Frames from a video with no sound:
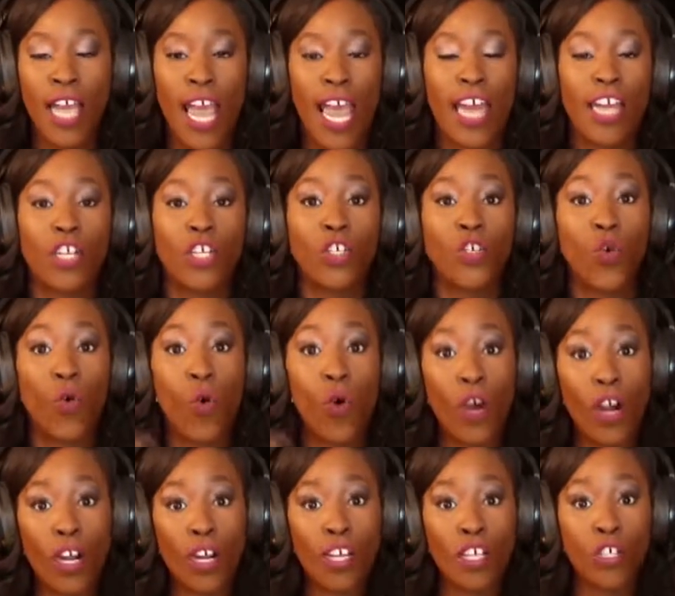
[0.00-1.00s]
and
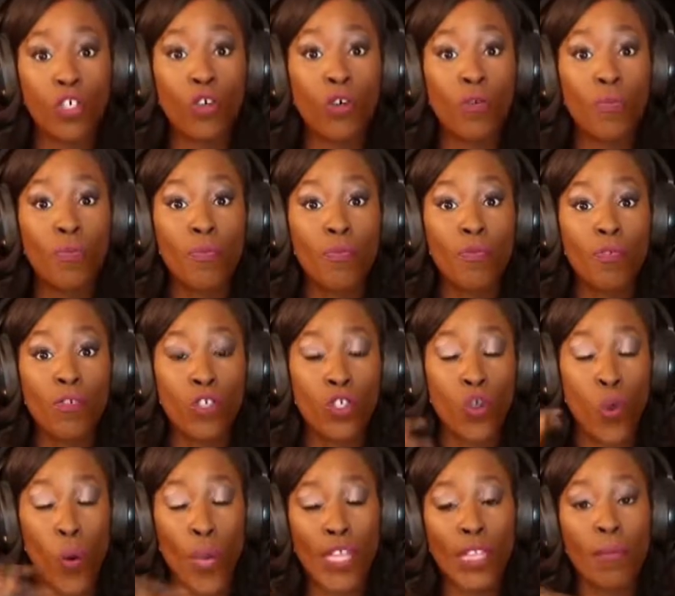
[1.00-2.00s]
you'll
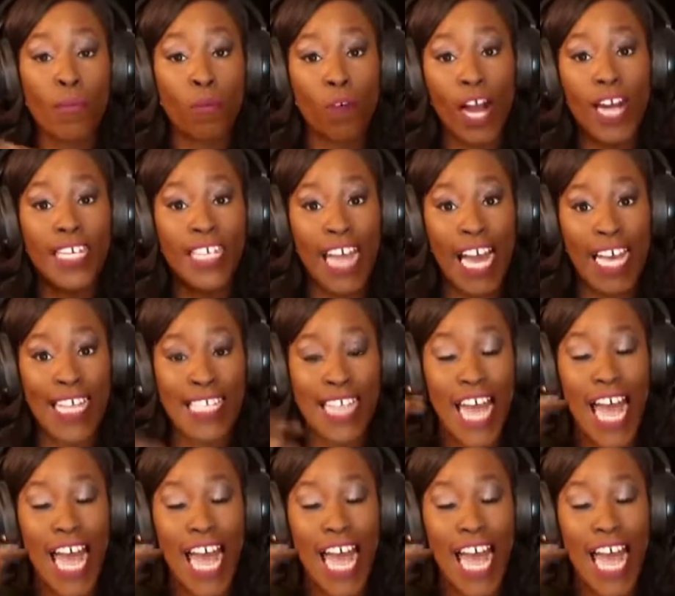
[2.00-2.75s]
join the broadcast